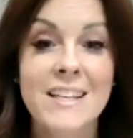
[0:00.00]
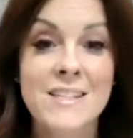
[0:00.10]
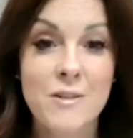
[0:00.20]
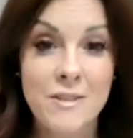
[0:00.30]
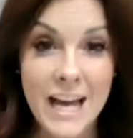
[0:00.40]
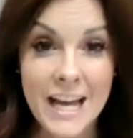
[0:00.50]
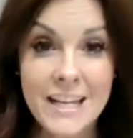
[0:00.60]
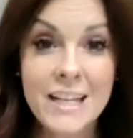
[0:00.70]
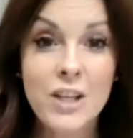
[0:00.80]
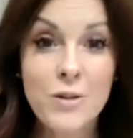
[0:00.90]
So
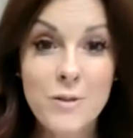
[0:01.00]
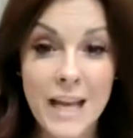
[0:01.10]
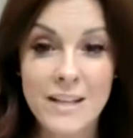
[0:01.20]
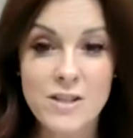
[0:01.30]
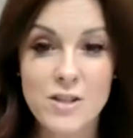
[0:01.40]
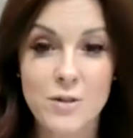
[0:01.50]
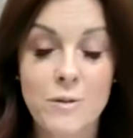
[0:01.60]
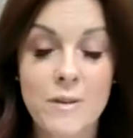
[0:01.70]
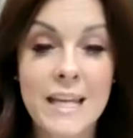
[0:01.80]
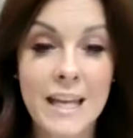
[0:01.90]
then you get
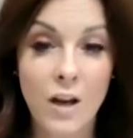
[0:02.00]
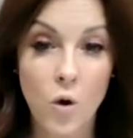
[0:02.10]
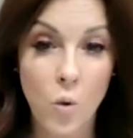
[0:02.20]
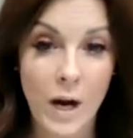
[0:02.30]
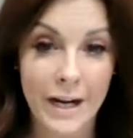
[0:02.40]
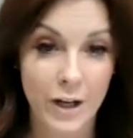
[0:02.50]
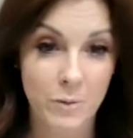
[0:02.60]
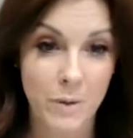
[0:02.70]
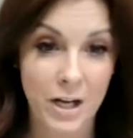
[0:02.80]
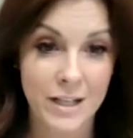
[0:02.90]
to the
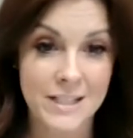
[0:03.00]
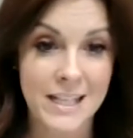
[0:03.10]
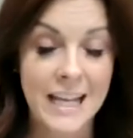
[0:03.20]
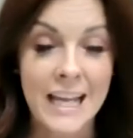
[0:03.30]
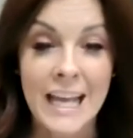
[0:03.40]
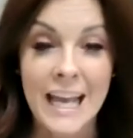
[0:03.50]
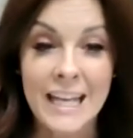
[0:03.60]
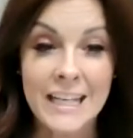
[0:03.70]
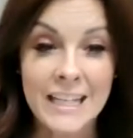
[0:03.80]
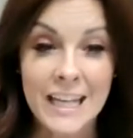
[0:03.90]
inquire part.
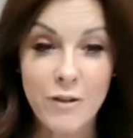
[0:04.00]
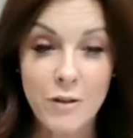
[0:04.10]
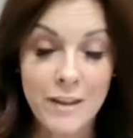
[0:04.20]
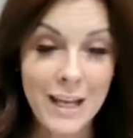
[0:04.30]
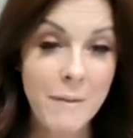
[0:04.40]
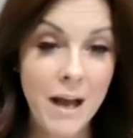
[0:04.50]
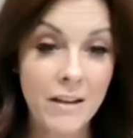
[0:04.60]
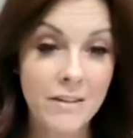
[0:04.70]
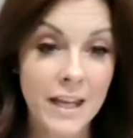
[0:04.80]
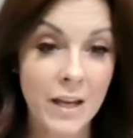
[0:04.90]
And if you think
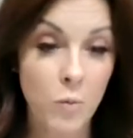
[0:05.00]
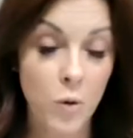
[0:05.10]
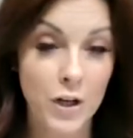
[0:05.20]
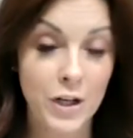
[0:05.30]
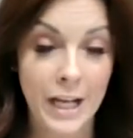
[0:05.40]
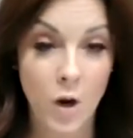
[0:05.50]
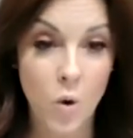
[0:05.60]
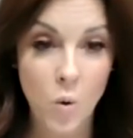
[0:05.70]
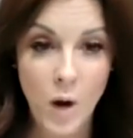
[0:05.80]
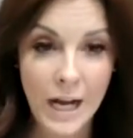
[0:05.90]
about the word
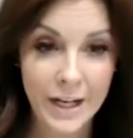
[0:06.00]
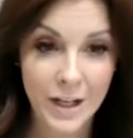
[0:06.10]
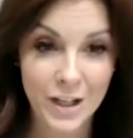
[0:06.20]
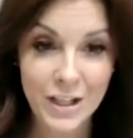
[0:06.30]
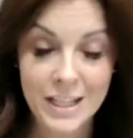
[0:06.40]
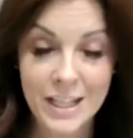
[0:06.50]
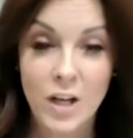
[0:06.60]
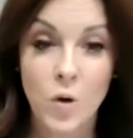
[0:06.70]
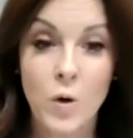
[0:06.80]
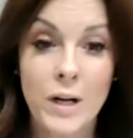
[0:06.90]
inquire
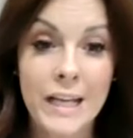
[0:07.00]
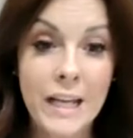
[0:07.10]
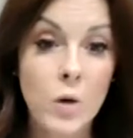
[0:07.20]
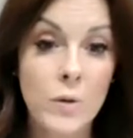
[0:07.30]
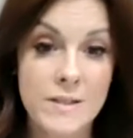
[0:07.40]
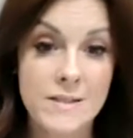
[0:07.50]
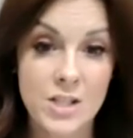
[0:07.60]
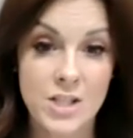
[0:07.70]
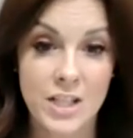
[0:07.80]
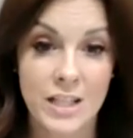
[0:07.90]
or
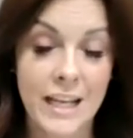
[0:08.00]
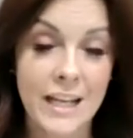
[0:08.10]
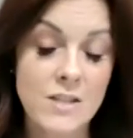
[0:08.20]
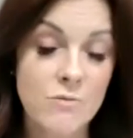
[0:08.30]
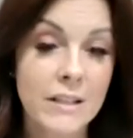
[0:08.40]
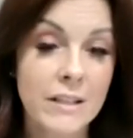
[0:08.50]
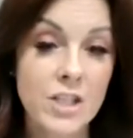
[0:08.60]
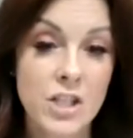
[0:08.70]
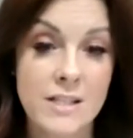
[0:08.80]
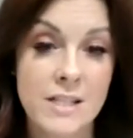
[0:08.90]
inquisition, it's really
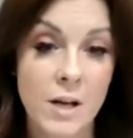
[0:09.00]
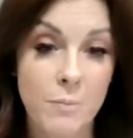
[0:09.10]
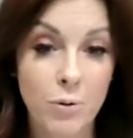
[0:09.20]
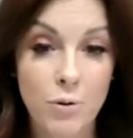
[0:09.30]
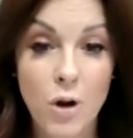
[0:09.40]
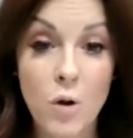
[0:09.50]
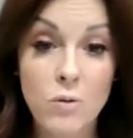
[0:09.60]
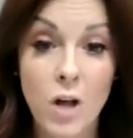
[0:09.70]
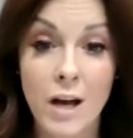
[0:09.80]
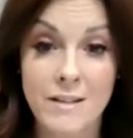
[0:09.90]
just a
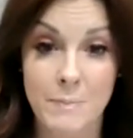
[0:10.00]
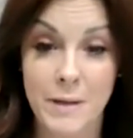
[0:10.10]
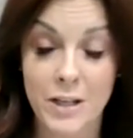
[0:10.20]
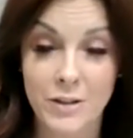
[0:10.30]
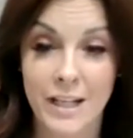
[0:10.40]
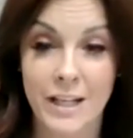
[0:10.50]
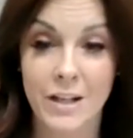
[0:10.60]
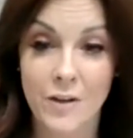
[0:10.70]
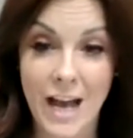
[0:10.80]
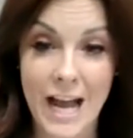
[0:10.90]
prolonged
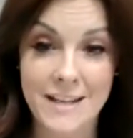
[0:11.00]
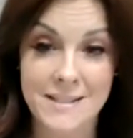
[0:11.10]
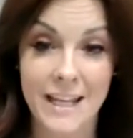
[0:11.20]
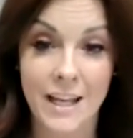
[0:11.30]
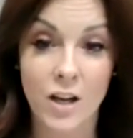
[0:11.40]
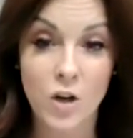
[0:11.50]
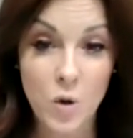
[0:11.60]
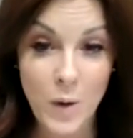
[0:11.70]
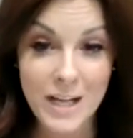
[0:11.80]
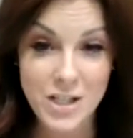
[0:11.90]
period of asking
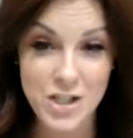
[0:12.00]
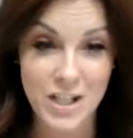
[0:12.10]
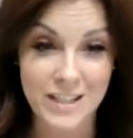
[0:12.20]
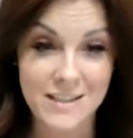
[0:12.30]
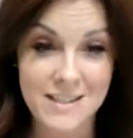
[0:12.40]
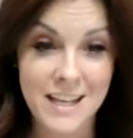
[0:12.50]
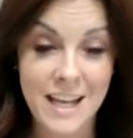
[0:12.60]
questions.